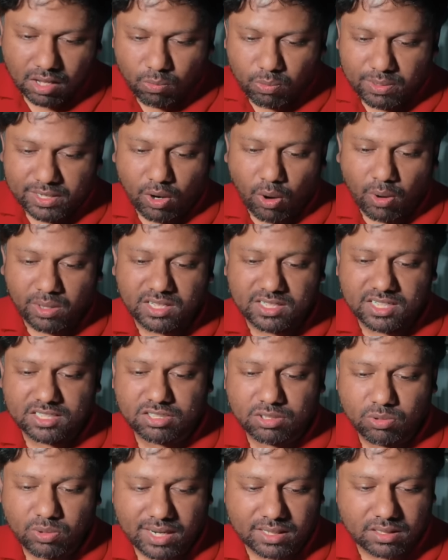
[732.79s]
We only need
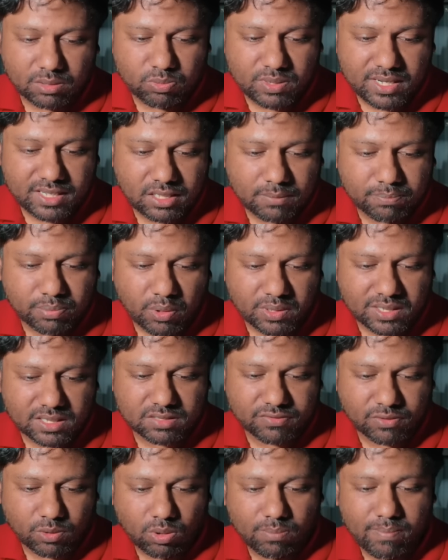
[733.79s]
to look at the weekly
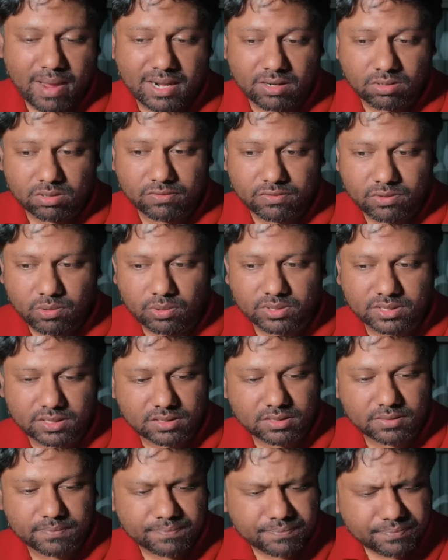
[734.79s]
protests for all manner of
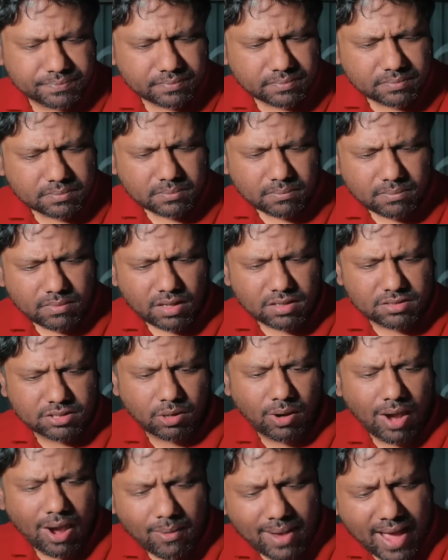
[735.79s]
causes.
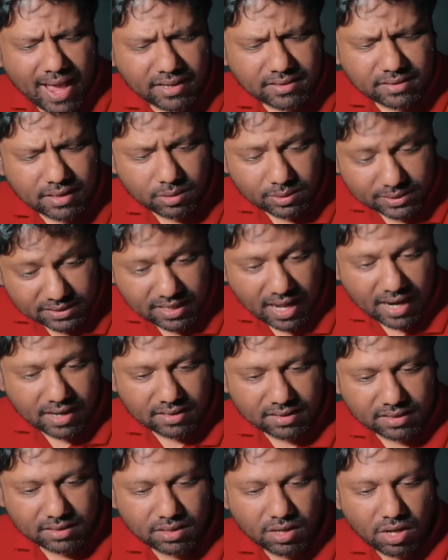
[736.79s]
So how
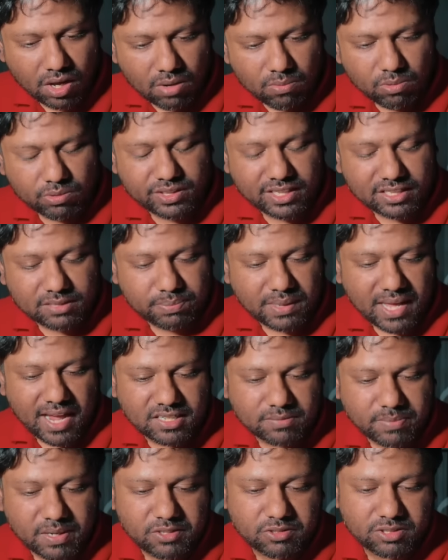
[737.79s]
exactly will these
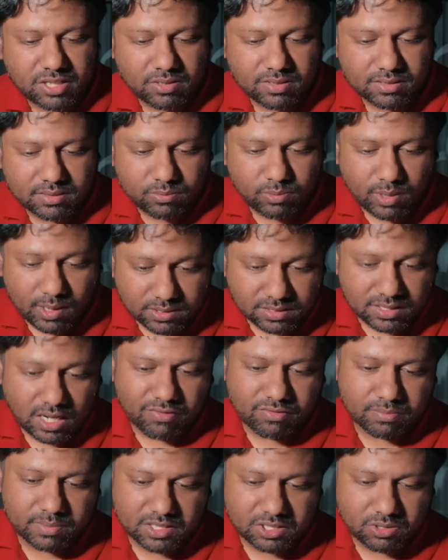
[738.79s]
plans by New South Wales
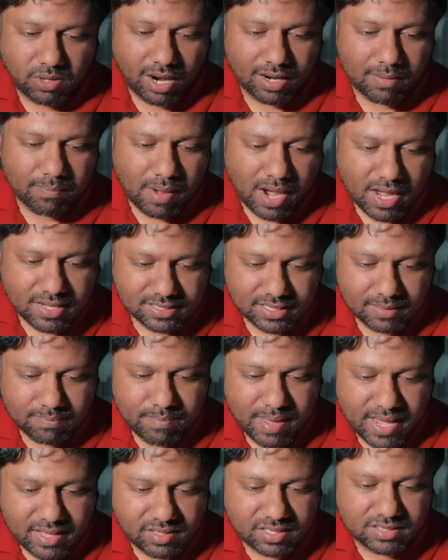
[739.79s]
government to unmask
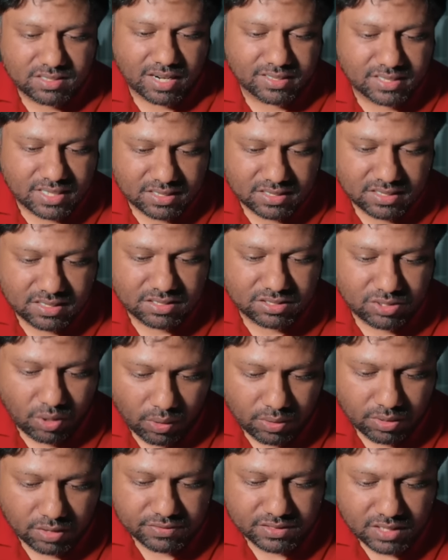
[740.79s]
and make these identities
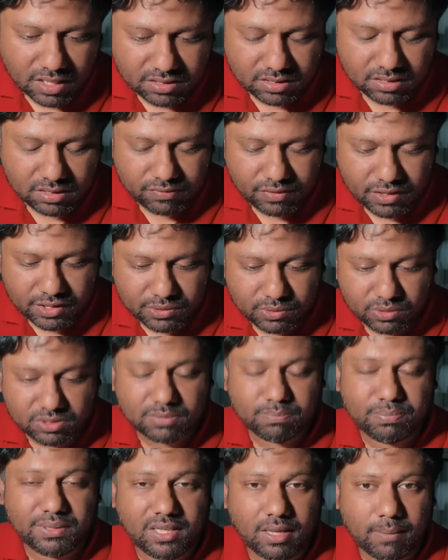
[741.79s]
known of such
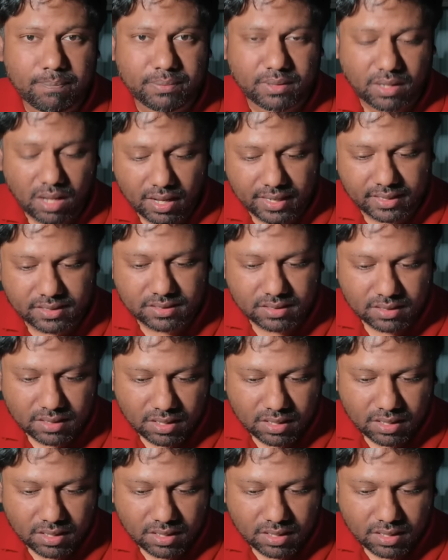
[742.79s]
individuals be applied?